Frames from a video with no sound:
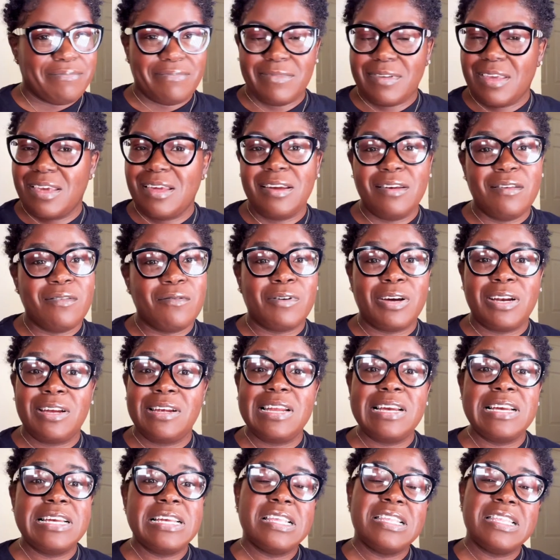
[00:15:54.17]
It is what it
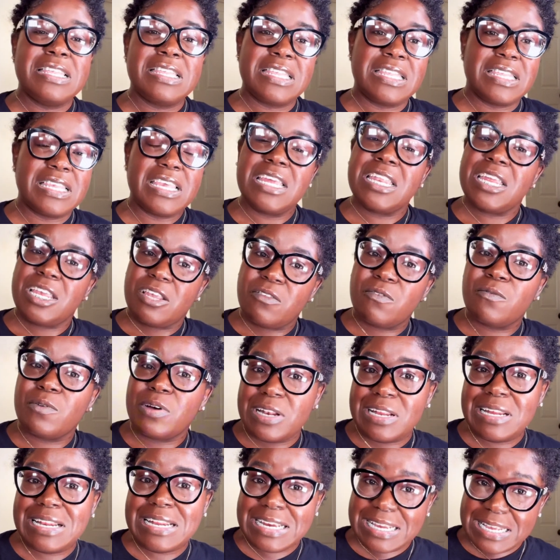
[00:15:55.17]
is. It is what
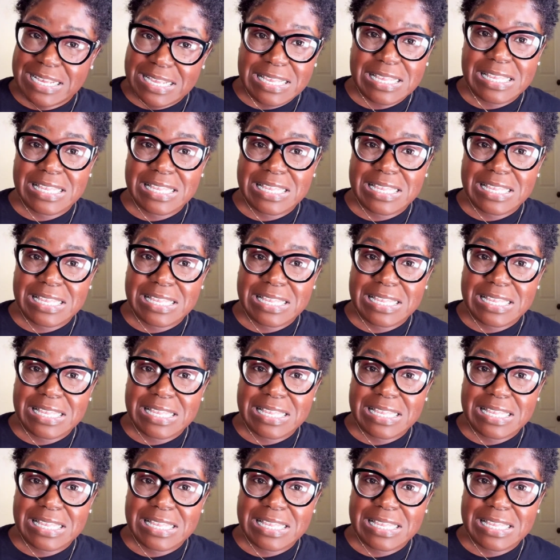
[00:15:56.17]
it is.